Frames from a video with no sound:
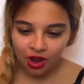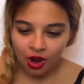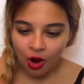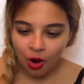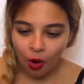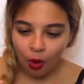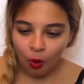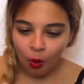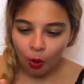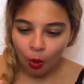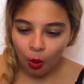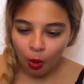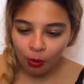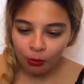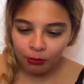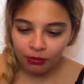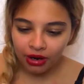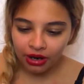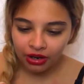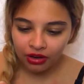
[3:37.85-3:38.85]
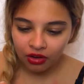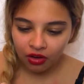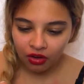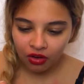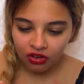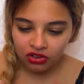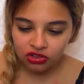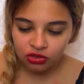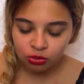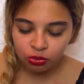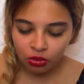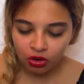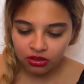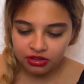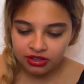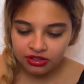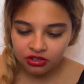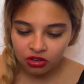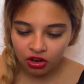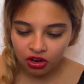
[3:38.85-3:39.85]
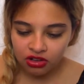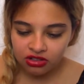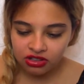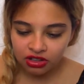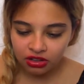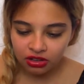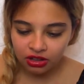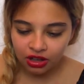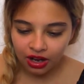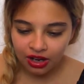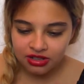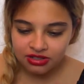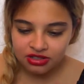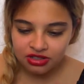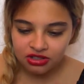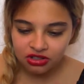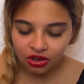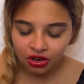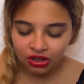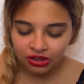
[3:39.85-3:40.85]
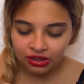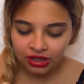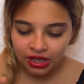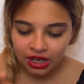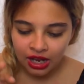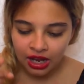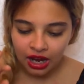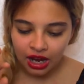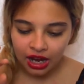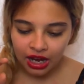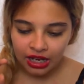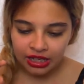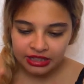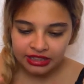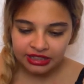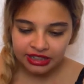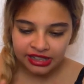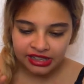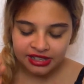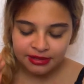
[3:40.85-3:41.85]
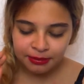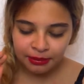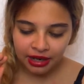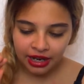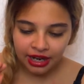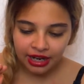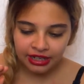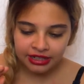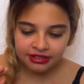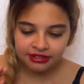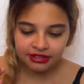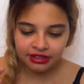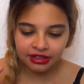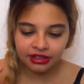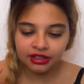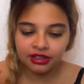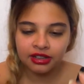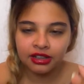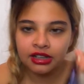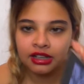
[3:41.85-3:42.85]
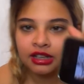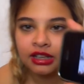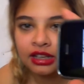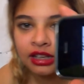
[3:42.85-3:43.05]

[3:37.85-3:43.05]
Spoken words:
Oh my gosh, what? He's got sunglasses on and he's behind like